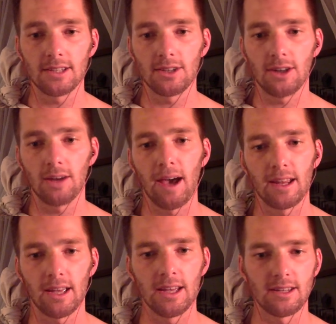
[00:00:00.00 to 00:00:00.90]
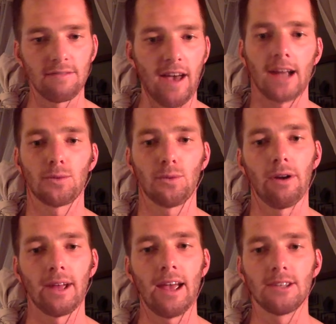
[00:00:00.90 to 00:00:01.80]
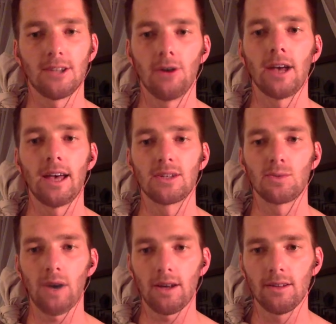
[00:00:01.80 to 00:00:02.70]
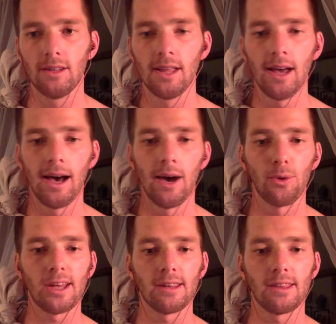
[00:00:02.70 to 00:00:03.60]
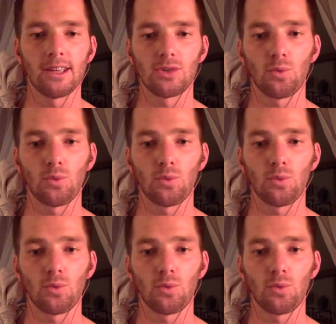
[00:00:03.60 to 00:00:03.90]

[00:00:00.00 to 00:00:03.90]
dog Maddie is in fact wearing a toga as well. We're getting things